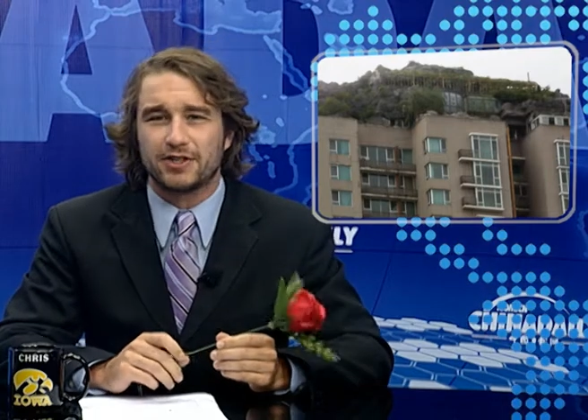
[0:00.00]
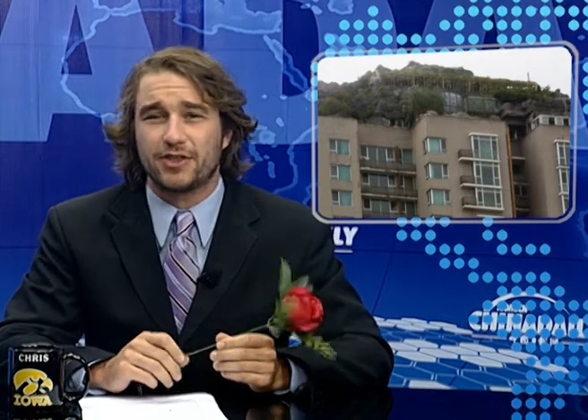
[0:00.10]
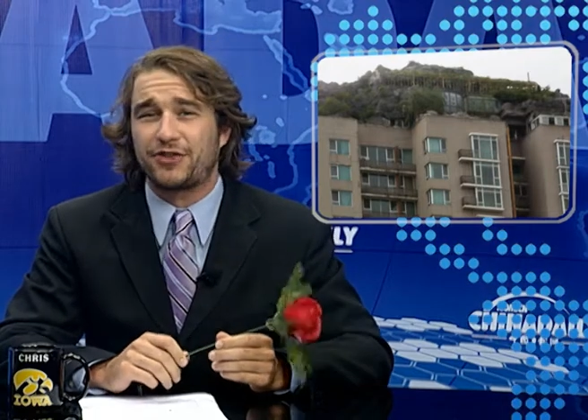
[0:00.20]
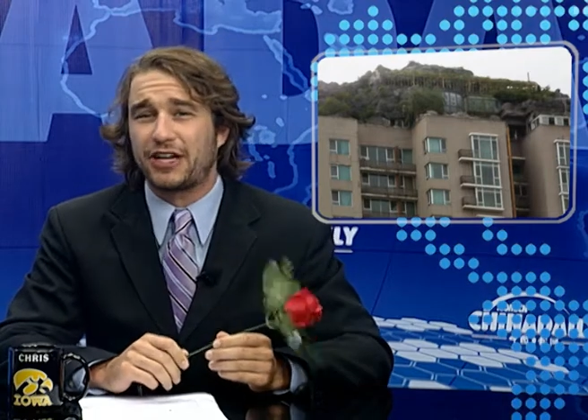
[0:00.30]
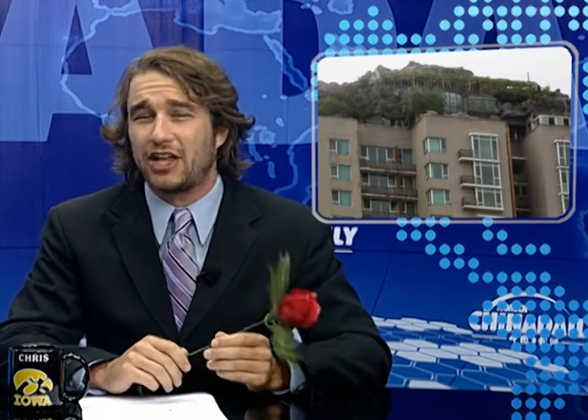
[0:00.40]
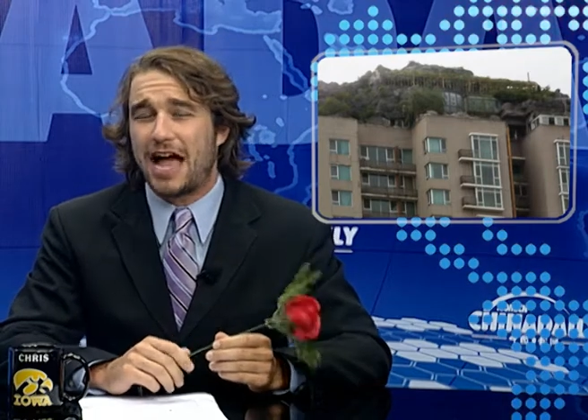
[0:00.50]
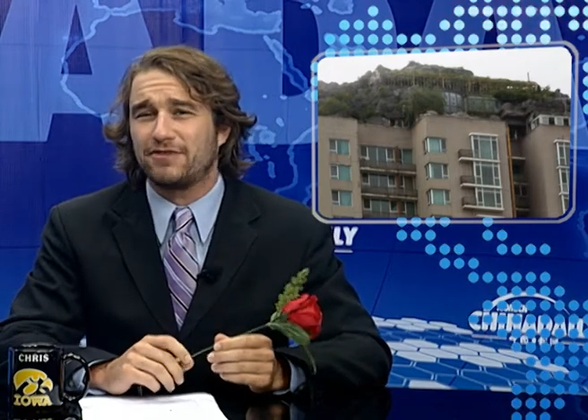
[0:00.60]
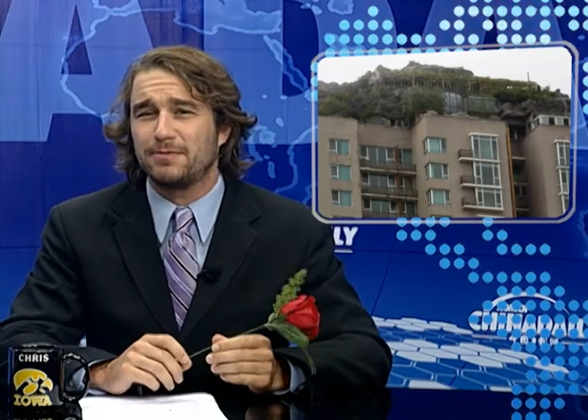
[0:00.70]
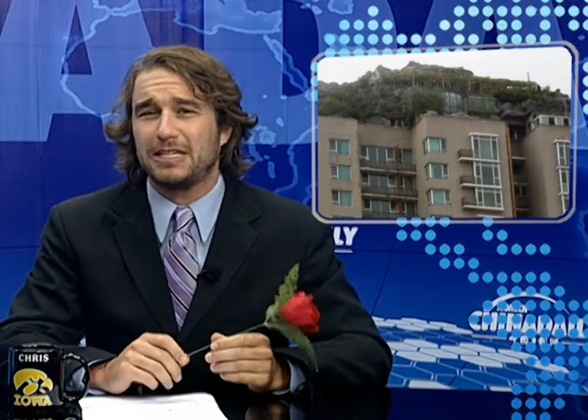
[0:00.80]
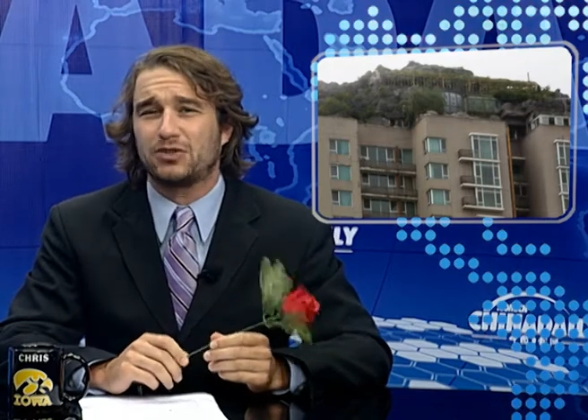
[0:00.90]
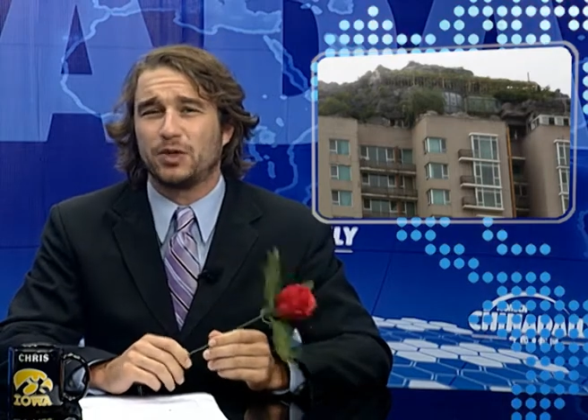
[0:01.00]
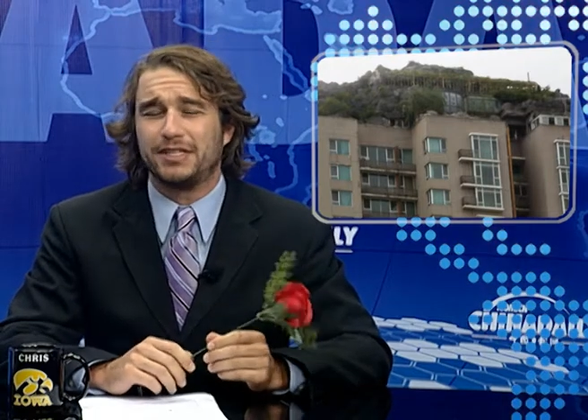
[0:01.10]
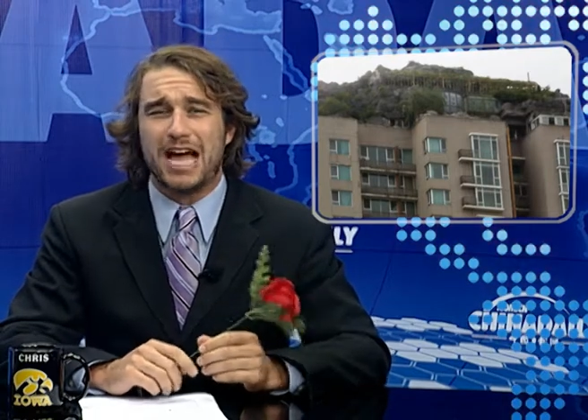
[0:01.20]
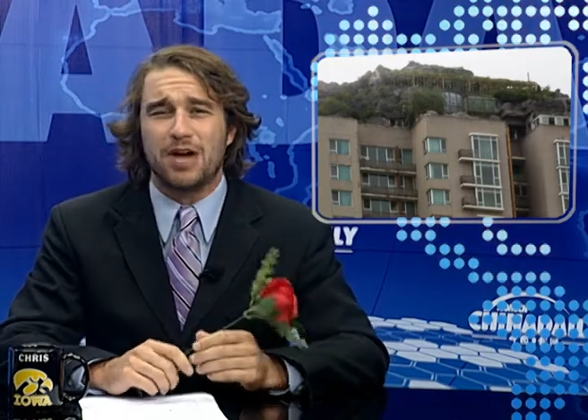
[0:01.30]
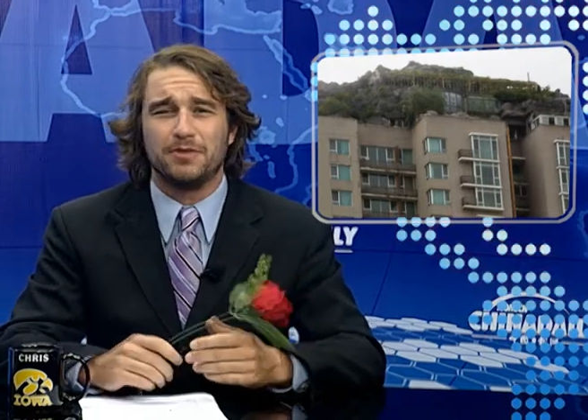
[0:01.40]
or the thing will have to be torn
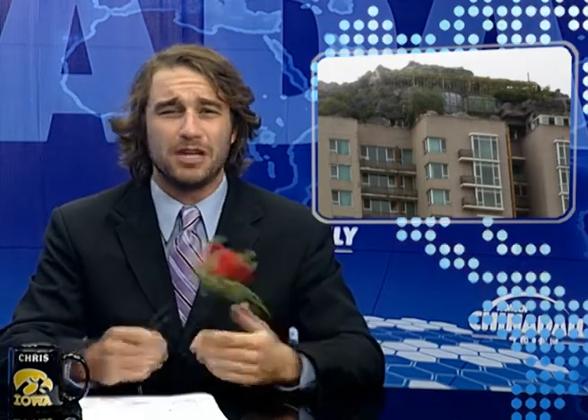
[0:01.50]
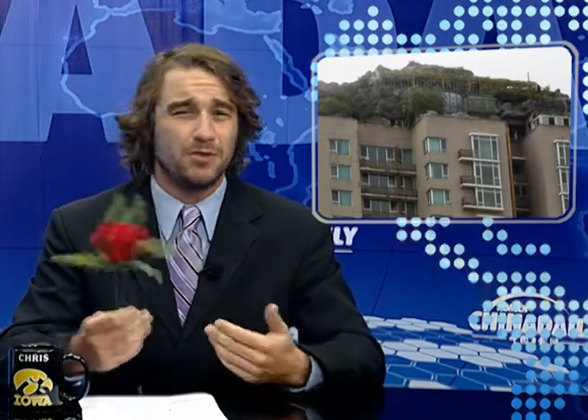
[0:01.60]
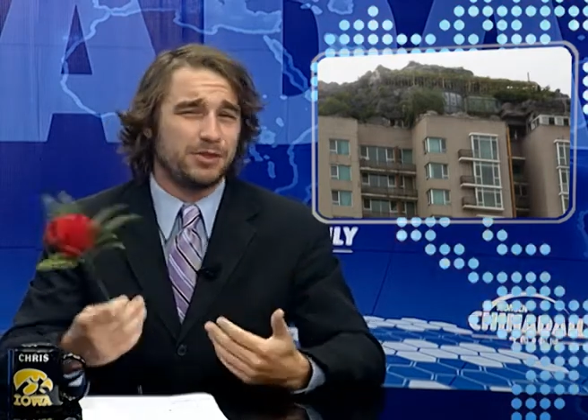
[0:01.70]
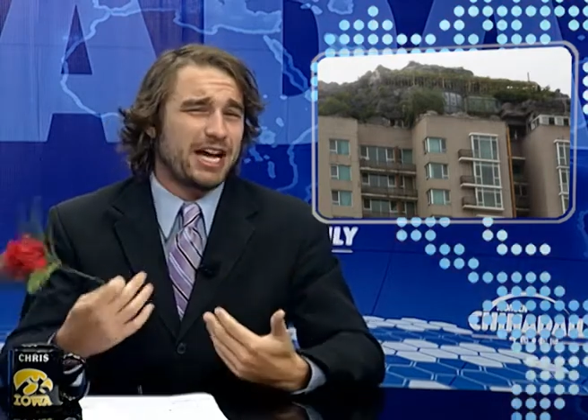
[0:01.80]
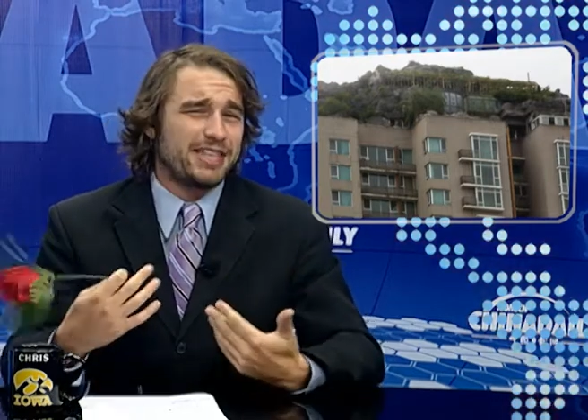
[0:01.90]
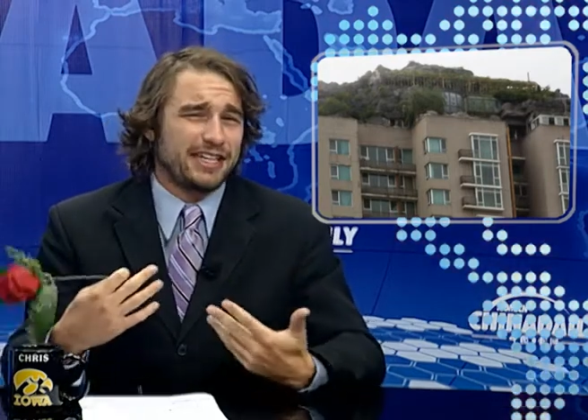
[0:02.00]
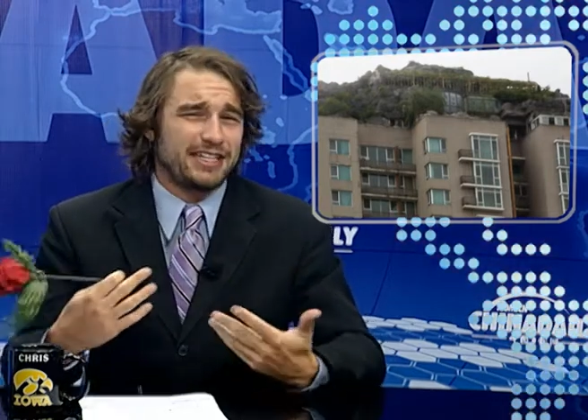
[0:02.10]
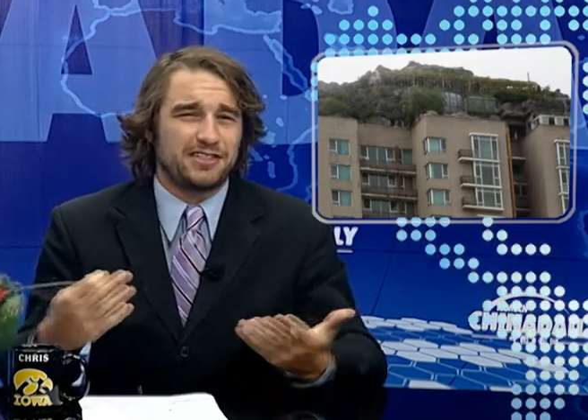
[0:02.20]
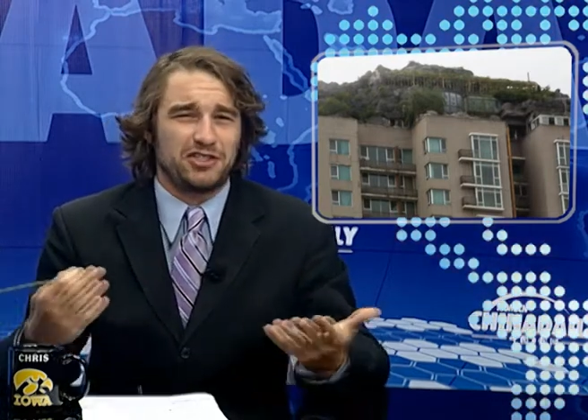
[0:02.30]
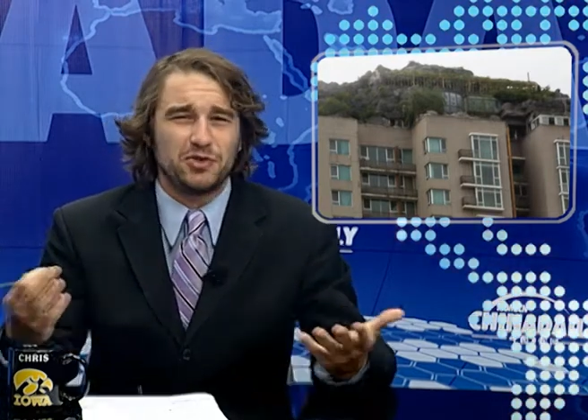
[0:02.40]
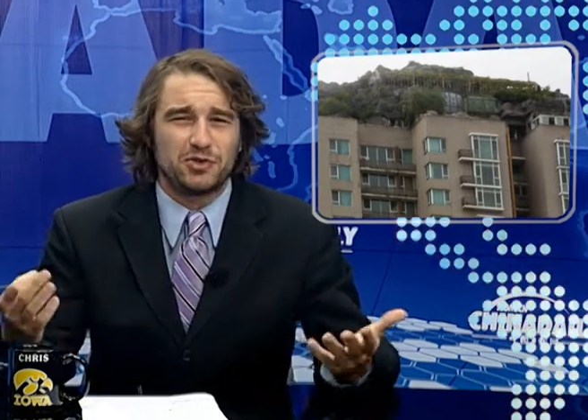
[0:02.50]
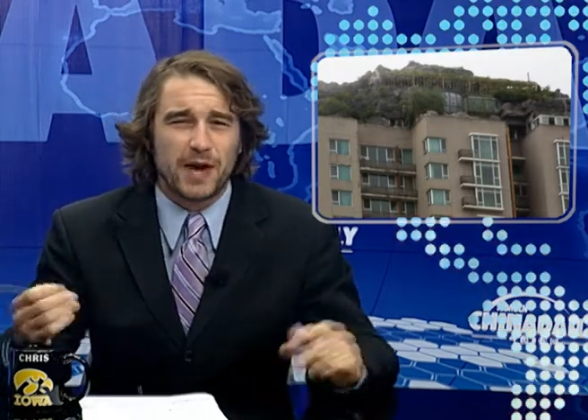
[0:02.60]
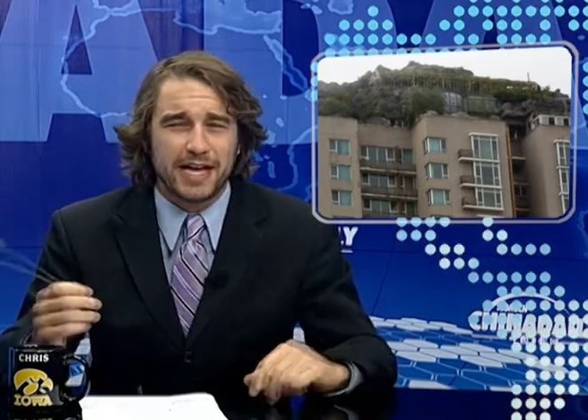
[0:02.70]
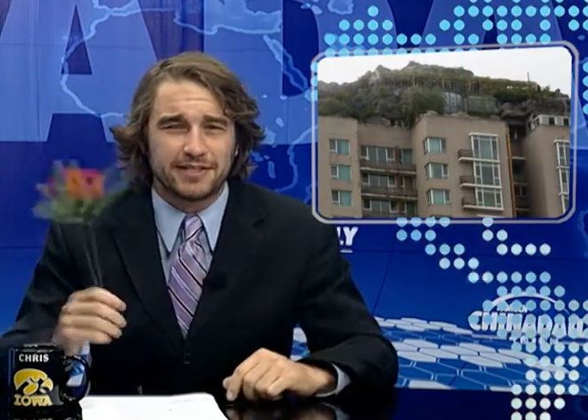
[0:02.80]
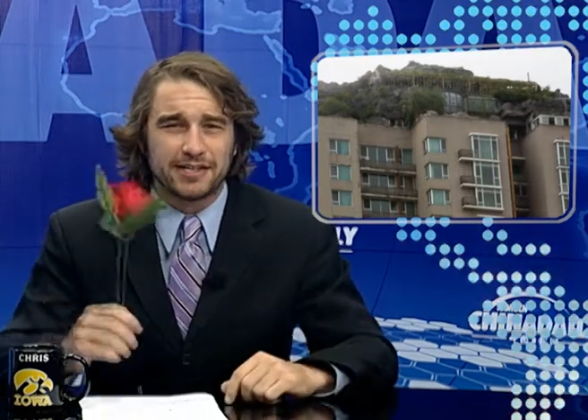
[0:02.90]
down, which I think is a huge
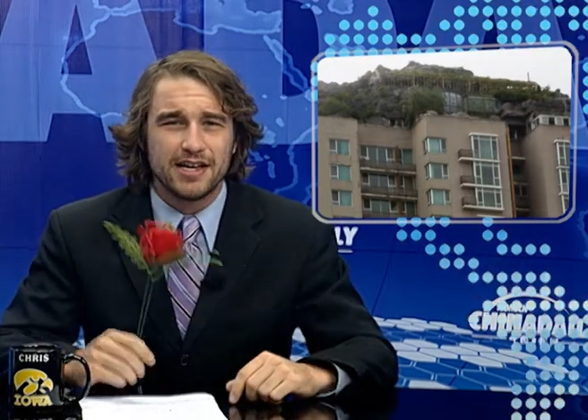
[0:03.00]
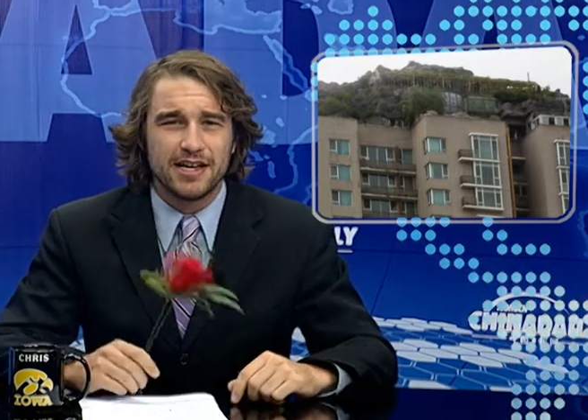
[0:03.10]
waste.